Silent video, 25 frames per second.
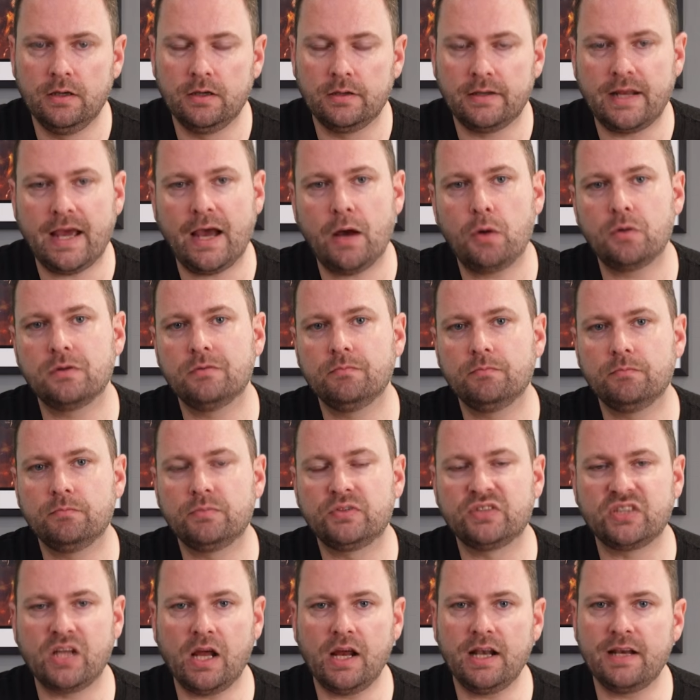Now,
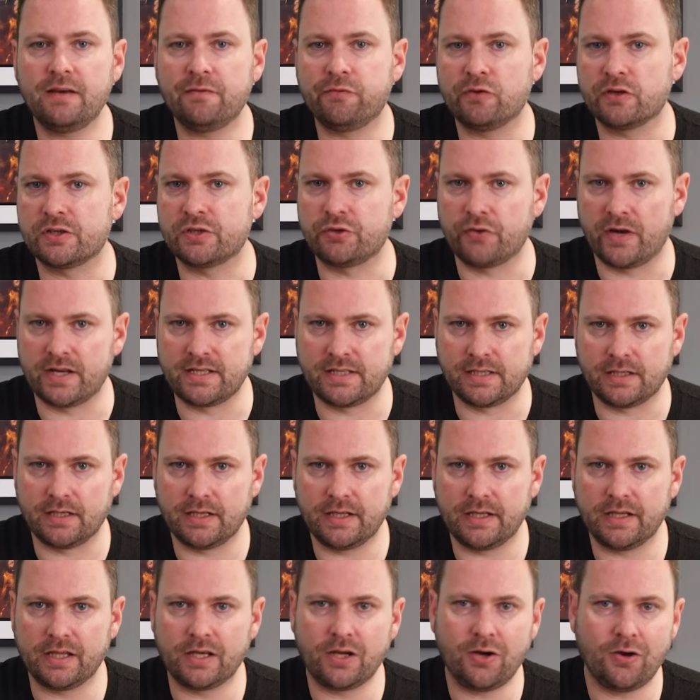slightly
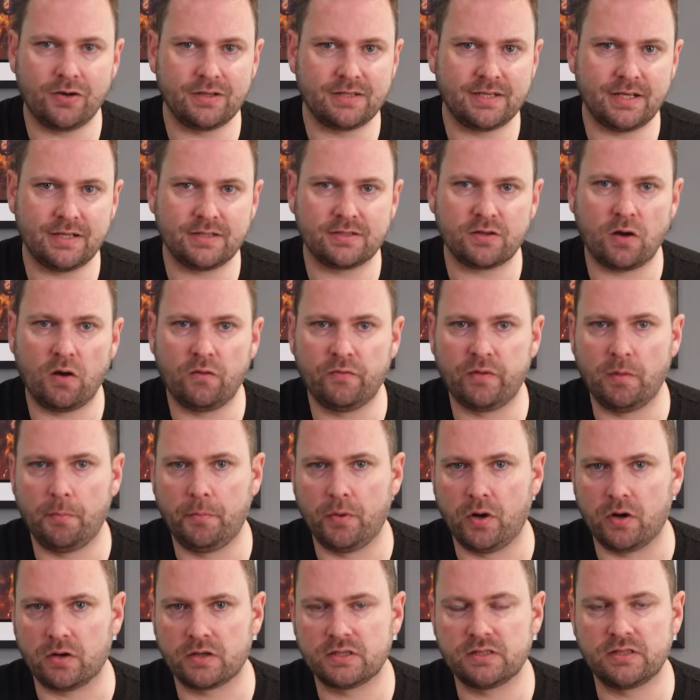frustratingly, the contents of the
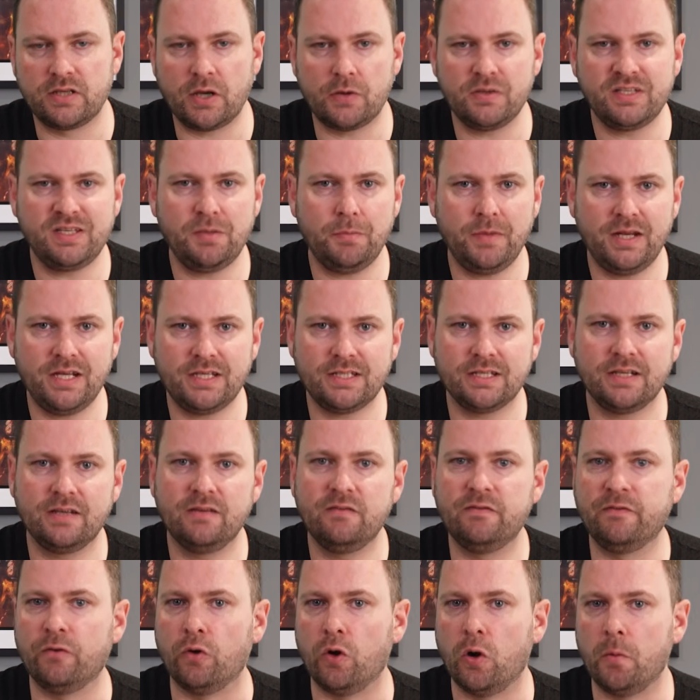box don't immediately
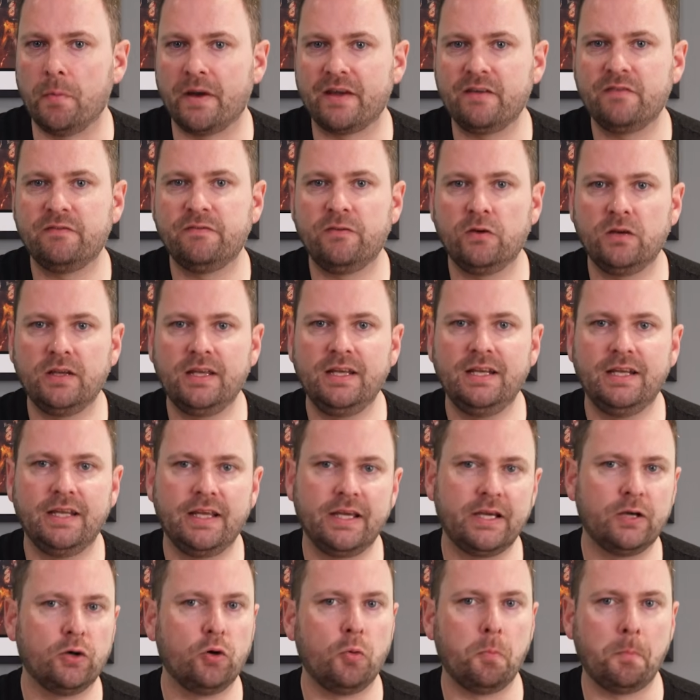form a fully
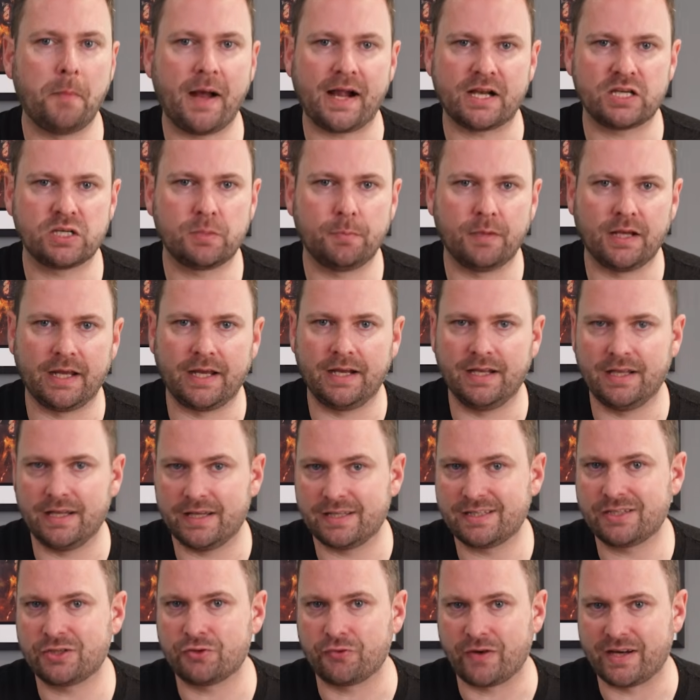legal match play
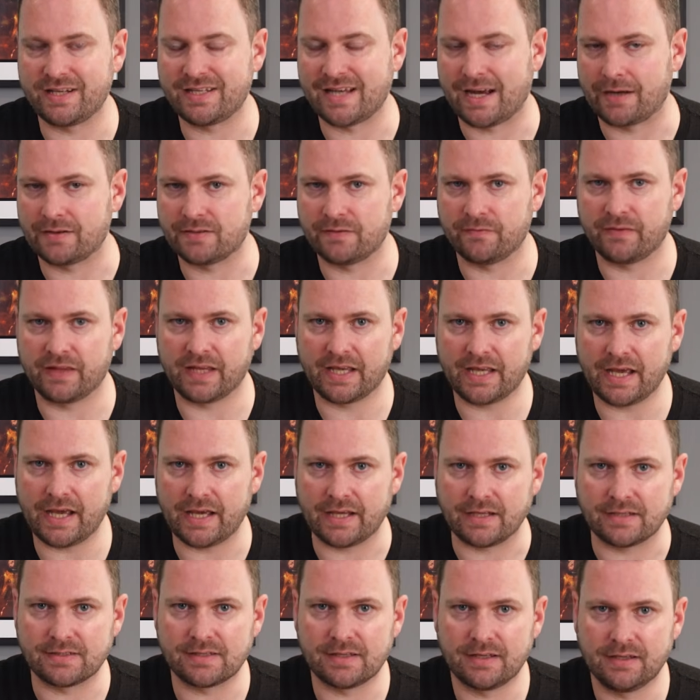list straight out of the
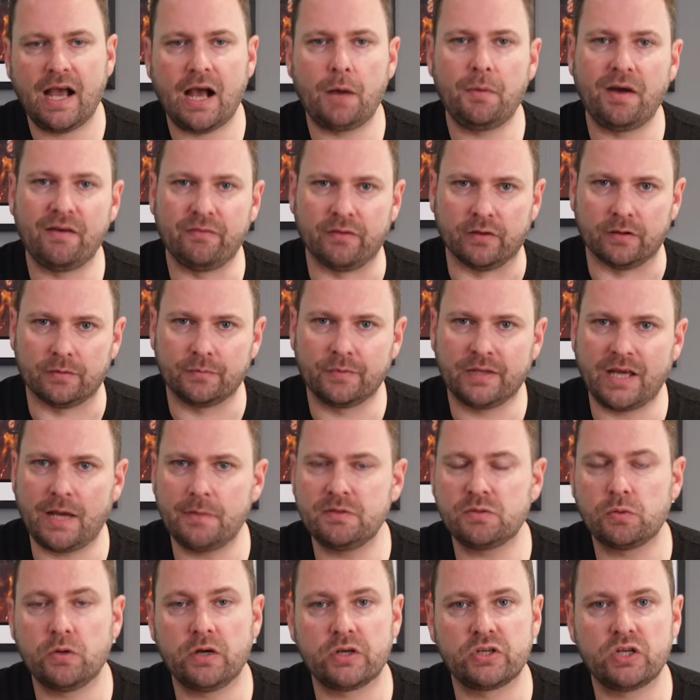gate. However,
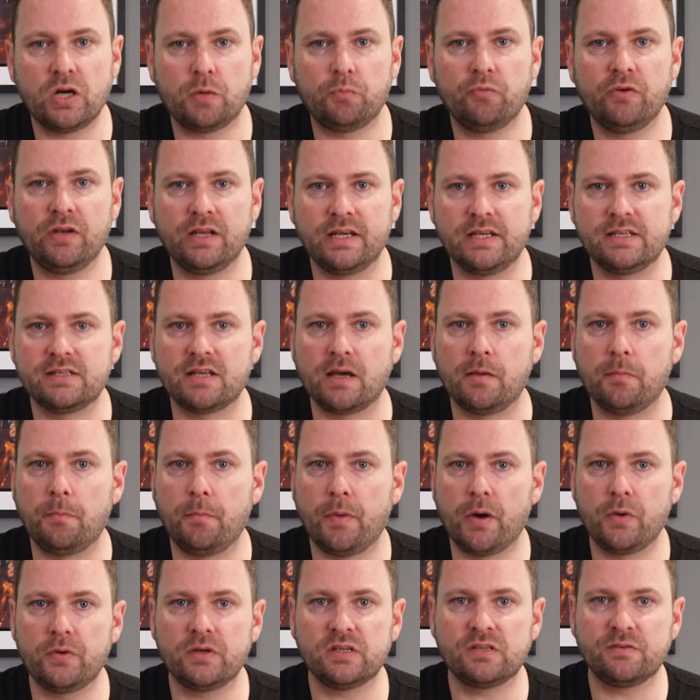Games Workshop released a
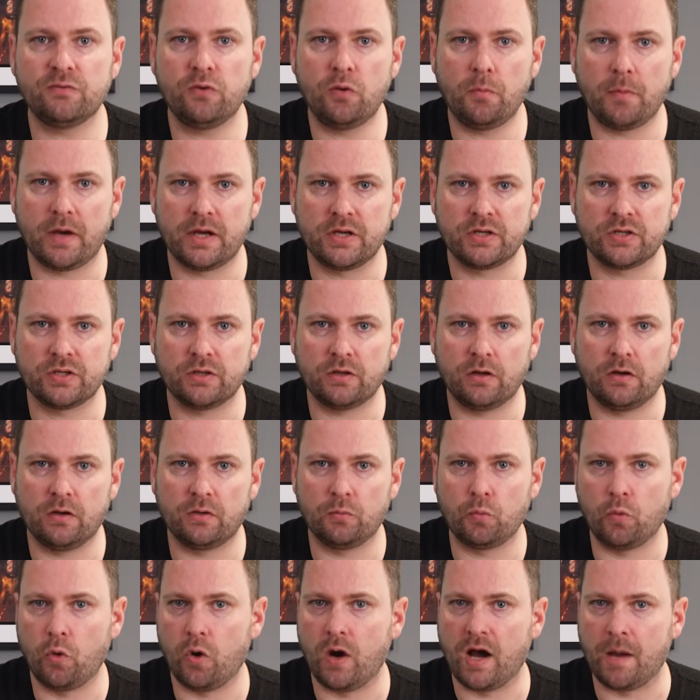bonus formation
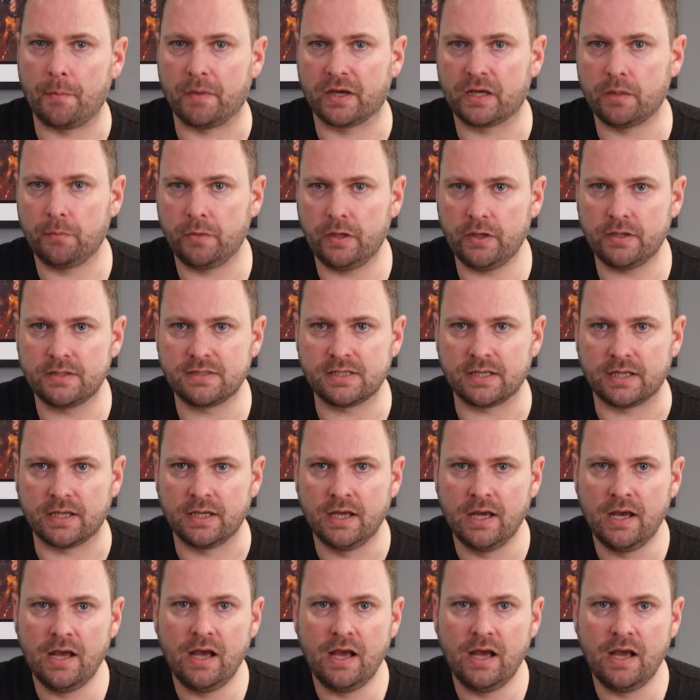on Warhammer Community,